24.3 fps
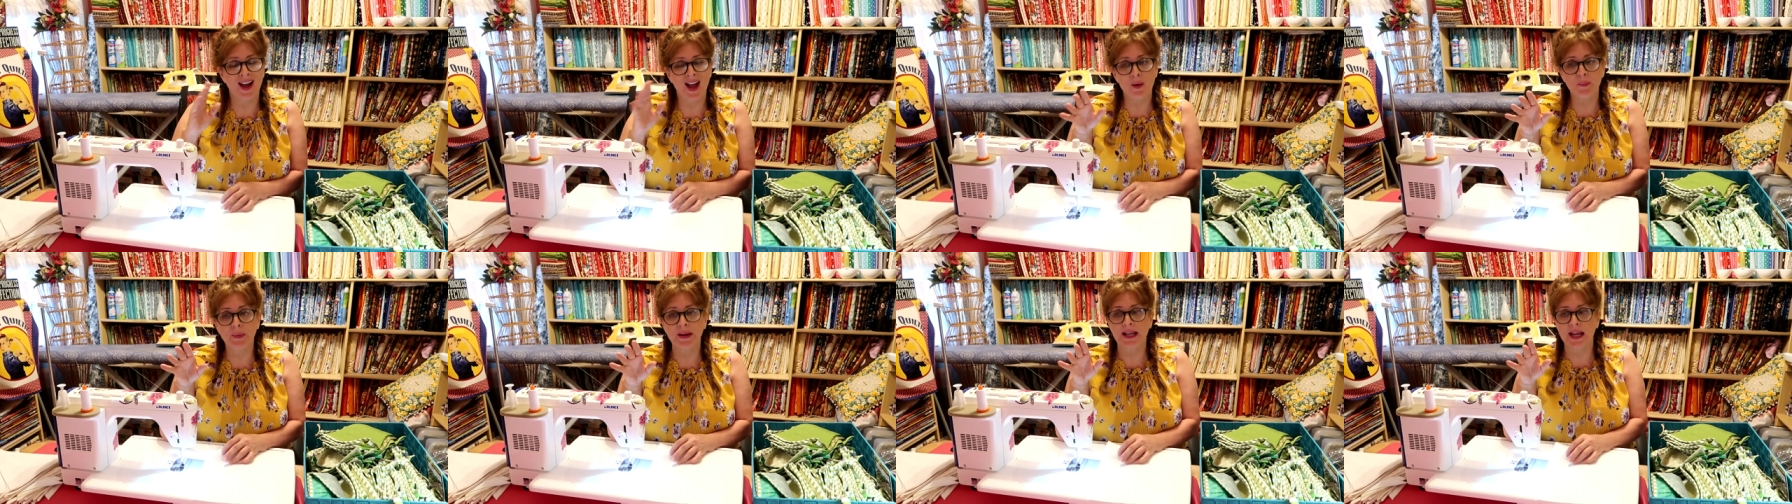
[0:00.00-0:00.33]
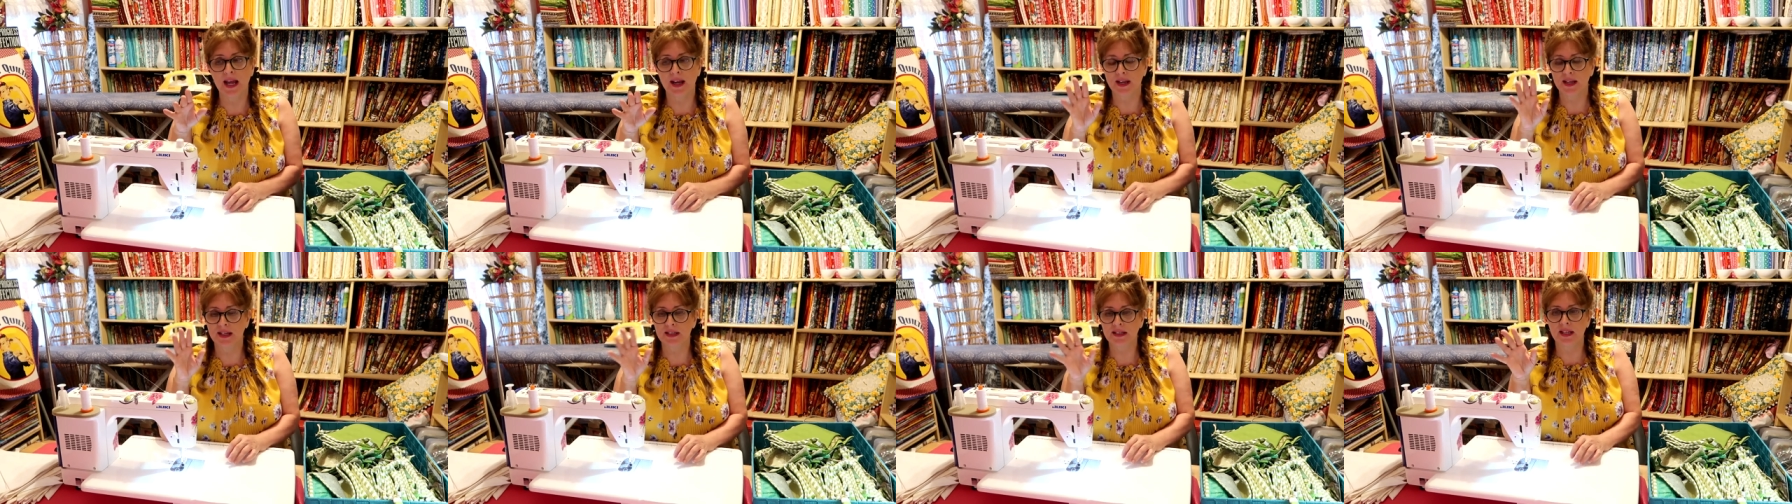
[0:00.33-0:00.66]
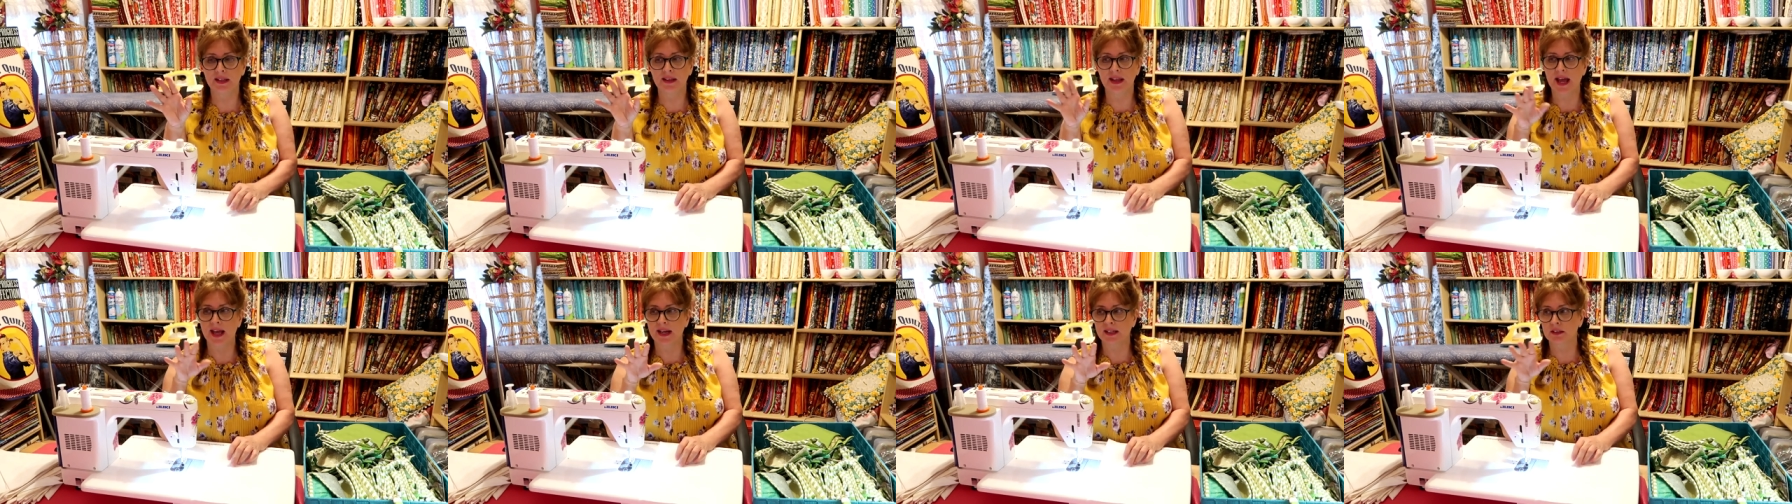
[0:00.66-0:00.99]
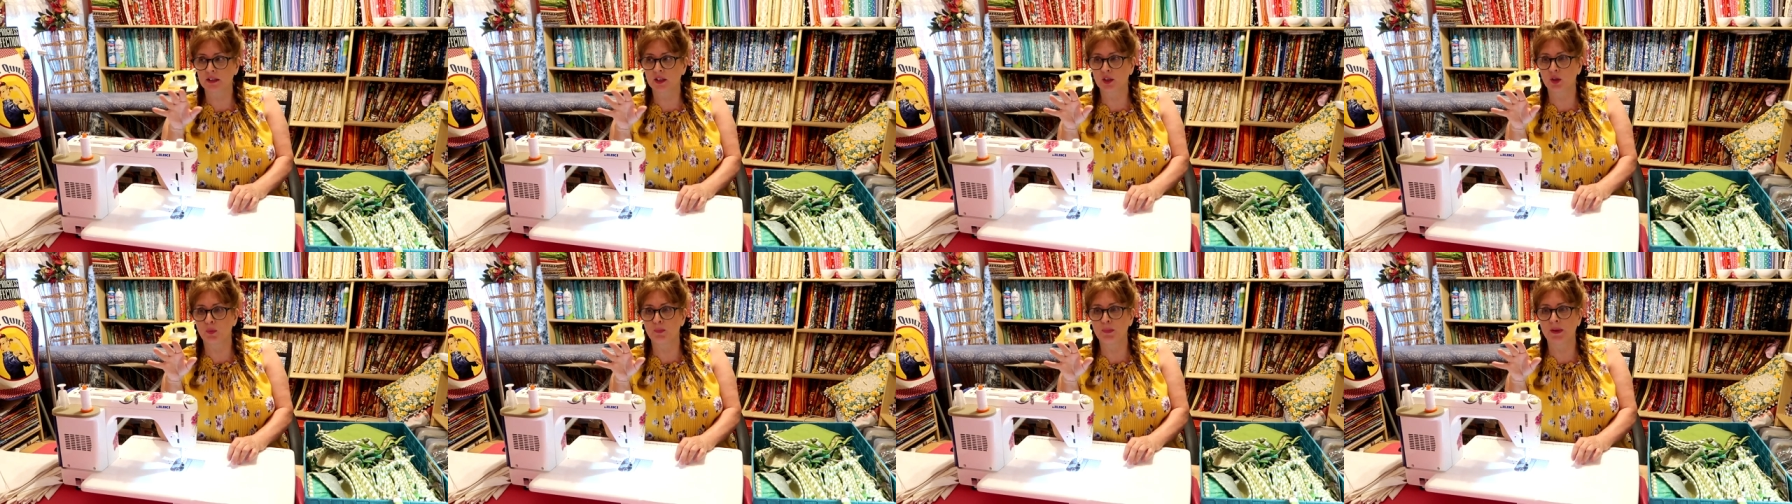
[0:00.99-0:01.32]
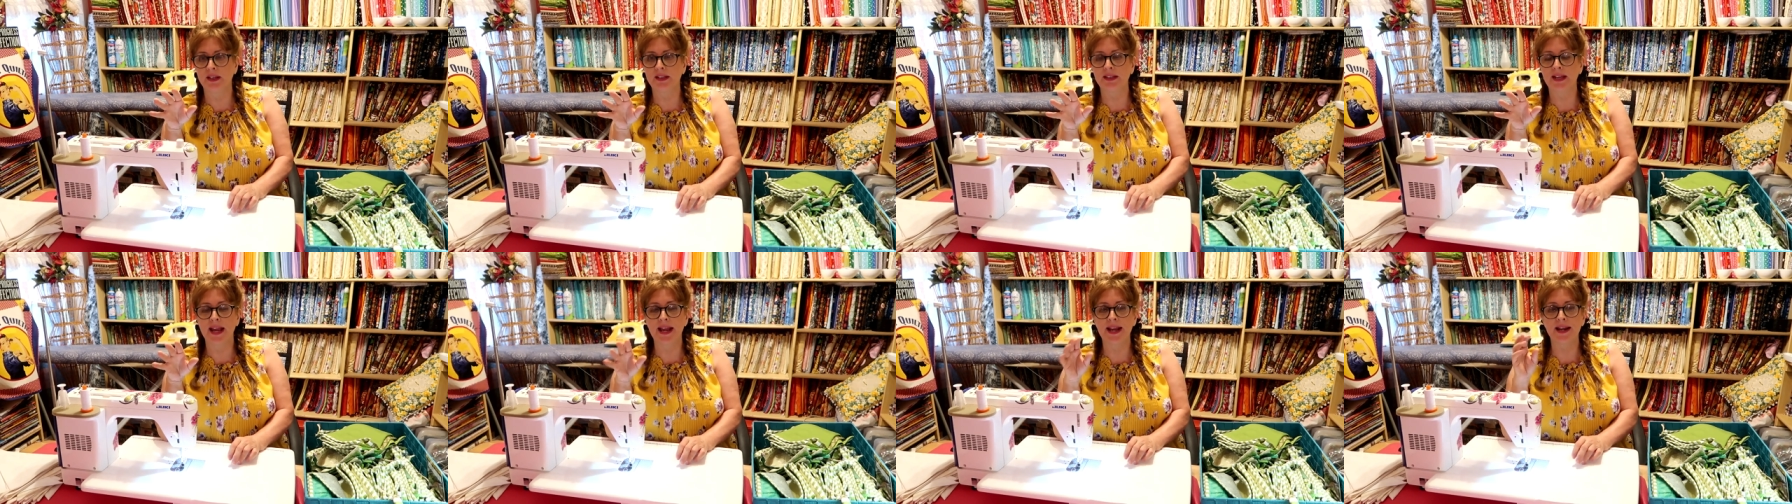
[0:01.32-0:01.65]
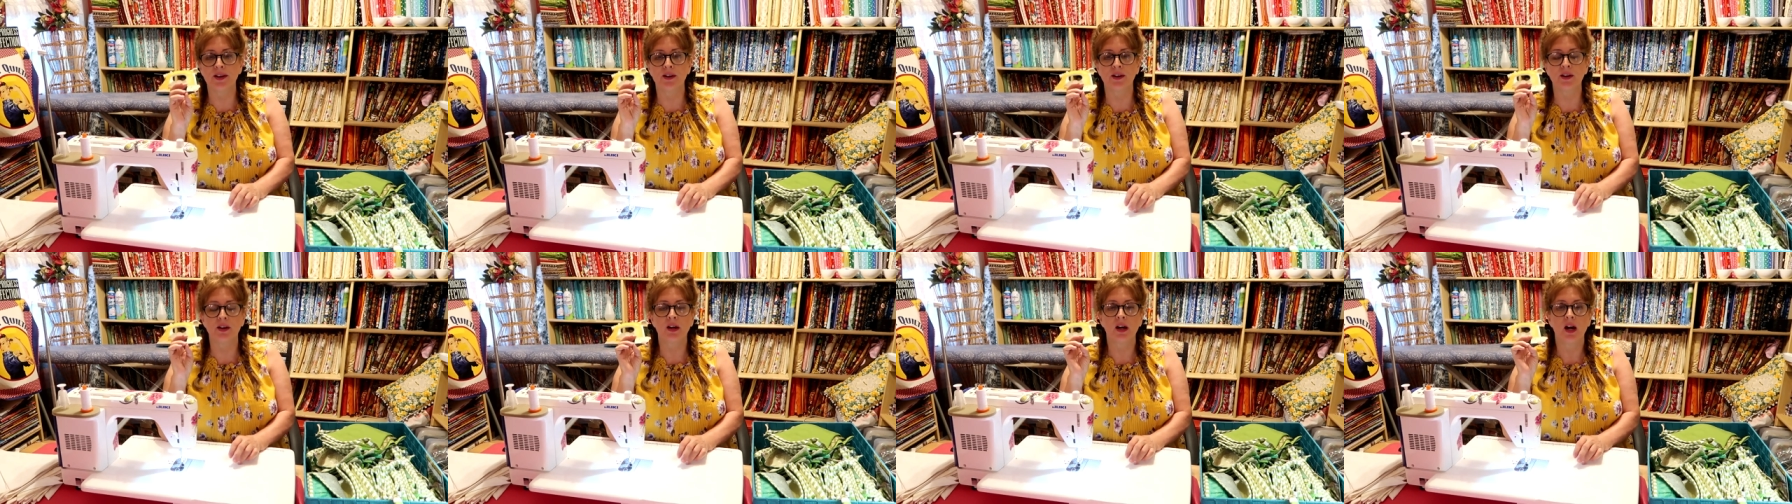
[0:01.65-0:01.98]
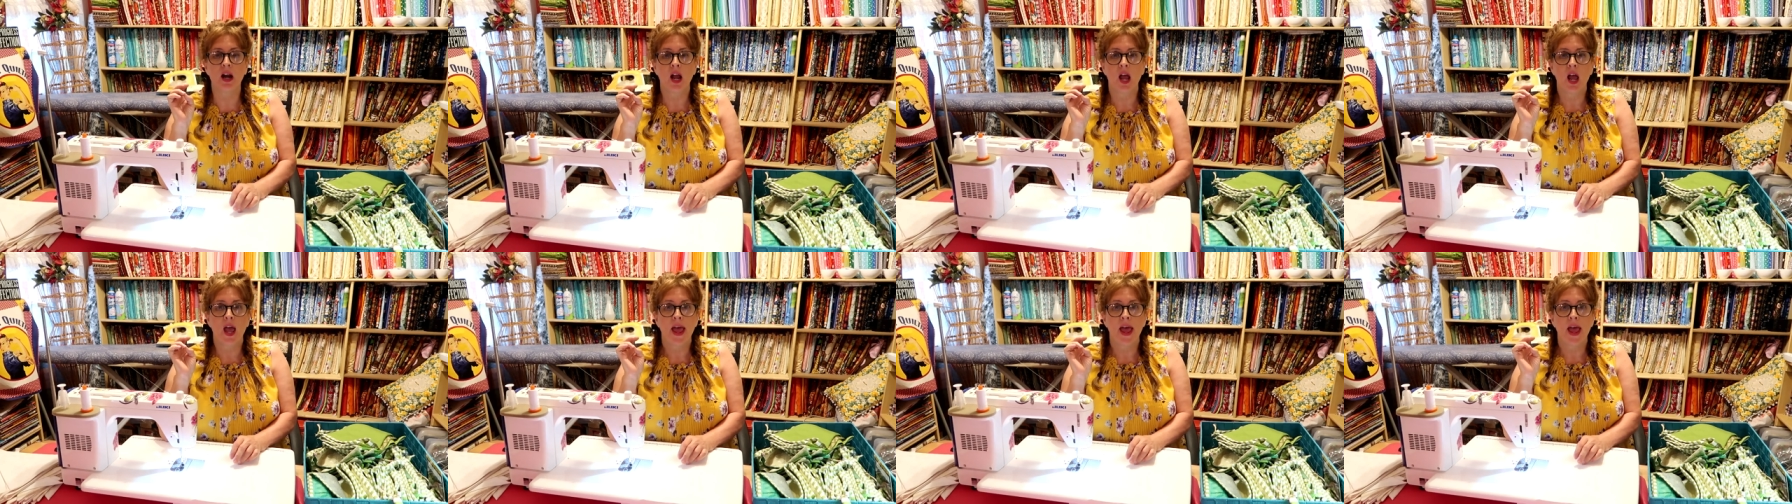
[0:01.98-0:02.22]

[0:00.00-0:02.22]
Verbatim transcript: I'll be getting to that a little bit later.